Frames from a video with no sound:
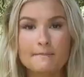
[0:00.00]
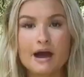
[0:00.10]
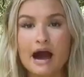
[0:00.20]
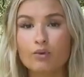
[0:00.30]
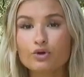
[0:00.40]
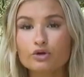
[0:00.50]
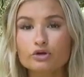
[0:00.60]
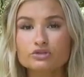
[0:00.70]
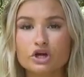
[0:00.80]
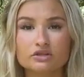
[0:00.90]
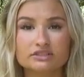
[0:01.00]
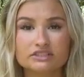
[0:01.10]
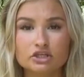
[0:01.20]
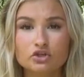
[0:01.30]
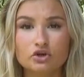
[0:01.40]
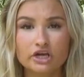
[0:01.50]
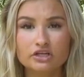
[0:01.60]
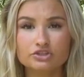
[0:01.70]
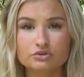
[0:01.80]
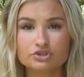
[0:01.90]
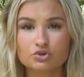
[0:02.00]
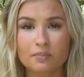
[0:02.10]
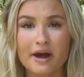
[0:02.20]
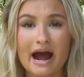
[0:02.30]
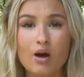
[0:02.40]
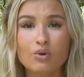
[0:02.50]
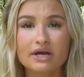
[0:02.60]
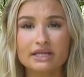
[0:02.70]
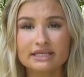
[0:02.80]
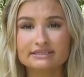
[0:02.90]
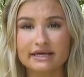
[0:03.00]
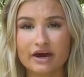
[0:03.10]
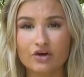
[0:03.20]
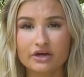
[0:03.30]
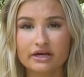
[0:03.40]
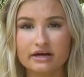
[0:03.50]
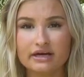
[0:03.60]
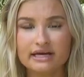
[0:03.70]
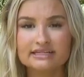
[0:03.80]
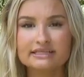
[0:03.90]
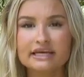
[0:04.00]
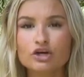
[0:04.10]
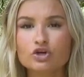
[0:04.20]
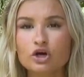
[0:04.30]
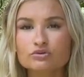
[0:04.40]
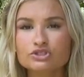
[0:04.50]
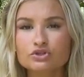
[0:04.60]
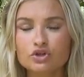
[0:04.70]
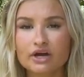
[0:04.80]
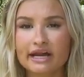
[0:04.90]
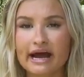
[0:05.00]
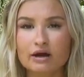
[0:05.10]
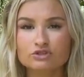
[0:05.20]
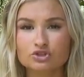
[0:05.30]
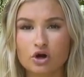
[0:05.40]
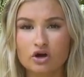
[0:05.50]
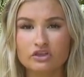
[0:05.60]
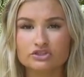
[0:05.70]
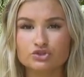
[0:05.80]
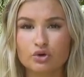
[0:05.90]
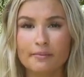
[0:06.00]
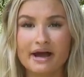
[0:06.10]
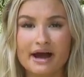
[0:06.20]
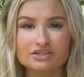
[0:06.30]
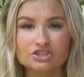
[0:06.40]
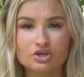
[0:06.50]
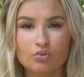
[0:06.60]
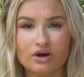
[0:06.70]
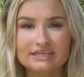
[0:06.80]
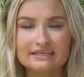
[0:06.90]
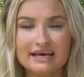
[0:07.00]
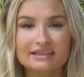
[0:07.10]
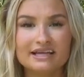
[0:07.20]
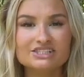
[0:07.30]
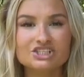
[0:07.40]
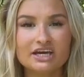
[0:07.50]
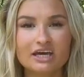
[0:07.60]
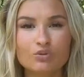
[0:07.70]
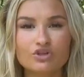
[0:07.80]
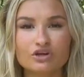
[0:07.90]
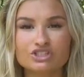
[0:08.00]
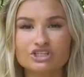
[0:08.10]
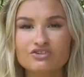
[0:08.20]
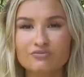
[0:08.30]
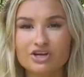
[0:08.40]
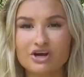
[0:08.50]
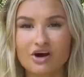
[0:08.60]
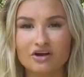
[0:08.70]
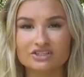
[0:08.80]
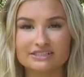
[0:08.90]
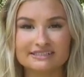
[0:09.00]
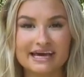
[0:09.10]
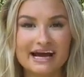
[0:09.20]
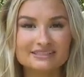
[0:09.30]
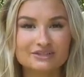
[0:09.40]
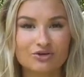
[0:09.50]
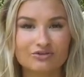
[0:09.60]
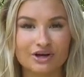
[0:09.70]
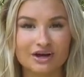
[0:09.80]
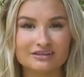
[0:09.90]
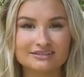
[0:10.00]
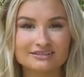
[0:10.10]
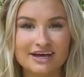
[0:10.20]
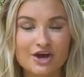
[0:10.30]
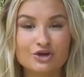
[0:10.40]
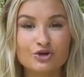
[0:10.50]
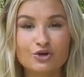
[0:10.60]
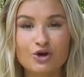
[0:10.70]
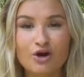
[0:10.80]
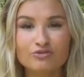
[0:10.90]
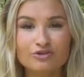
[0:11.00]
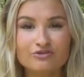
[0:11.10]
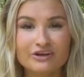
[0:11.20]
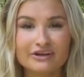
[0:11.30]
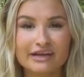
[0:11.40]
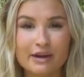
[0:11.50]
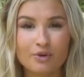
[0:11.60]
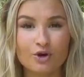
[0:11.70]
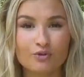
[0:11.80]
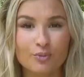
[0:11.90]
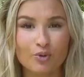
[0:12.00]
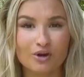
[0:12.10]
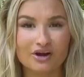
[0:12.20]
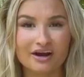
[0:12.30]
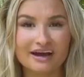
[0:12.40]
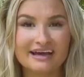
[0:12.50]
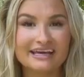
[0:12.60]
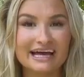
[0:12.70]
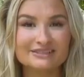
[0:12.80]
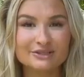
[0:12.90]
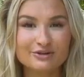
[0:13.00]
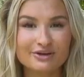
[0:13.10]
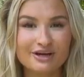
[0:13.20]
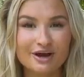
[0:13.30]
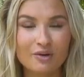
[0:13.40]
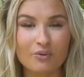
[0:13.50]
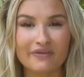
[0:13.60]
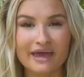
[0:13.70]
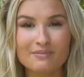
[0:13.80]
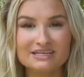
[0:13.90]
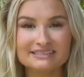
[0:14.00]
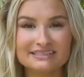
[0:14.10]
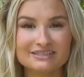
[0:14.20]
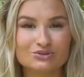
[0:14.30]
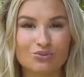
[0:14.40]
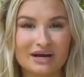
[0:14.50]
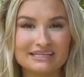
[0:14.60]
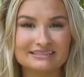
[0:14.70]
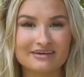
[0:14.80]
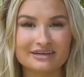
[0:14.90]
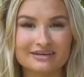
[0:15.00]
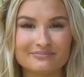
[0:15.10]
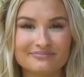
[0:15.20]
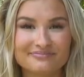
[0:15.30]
Power crews are still looking to restore power in this area. To get a closer look at how strong this storm actually was, let's check in with our chief meteorologist, Casanova Nurse. Your Crawfordville neighborhood reporter, Kenzie Krieger with ABC 27.